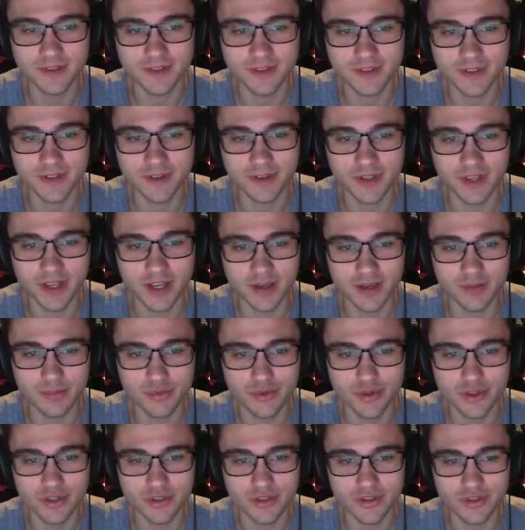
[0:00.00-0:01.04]
so yeah,
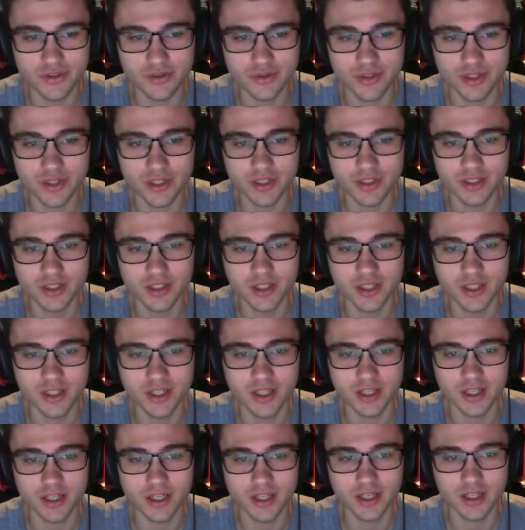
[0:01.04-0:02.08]
pretty soon here.
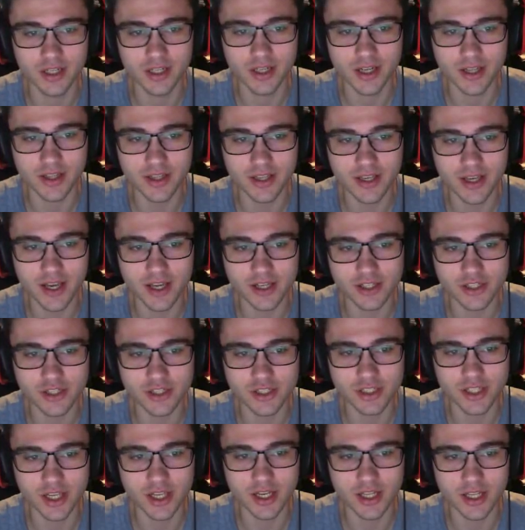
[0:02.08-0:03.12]
Uh, I think I actually
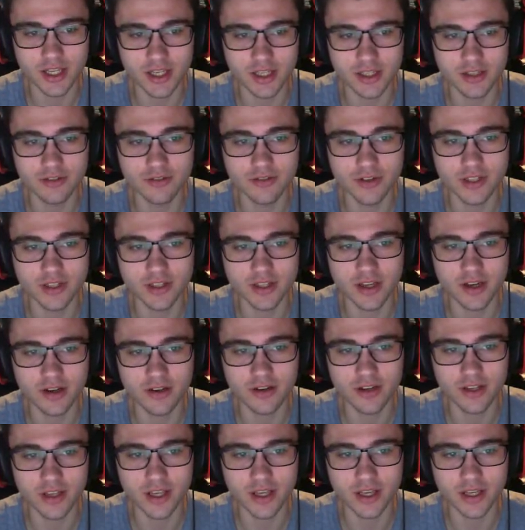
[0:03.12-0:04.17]
just get hit right
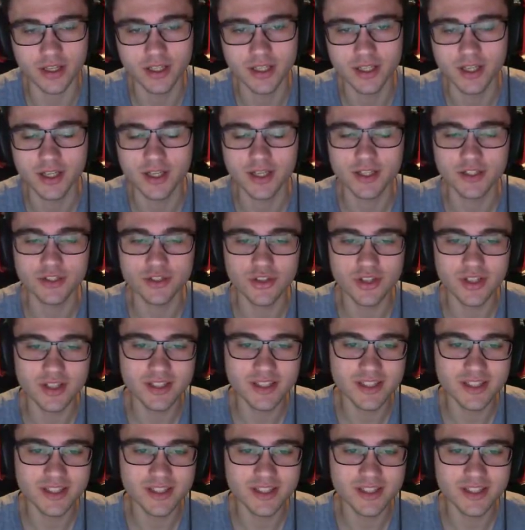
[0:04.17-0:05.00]
there, yeah. So you can